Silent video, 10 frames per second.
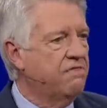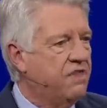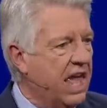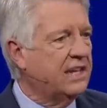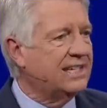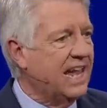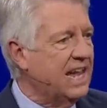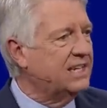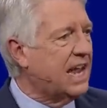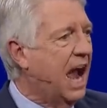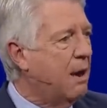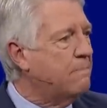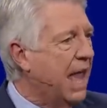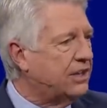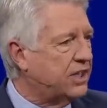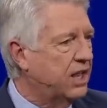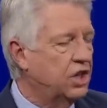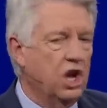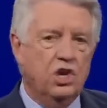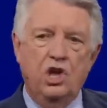This is our message.
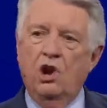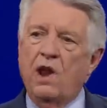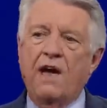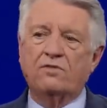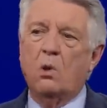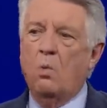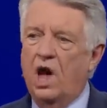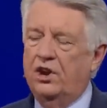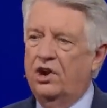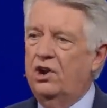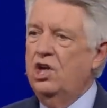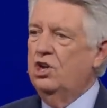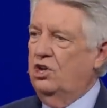You don't have to wonder,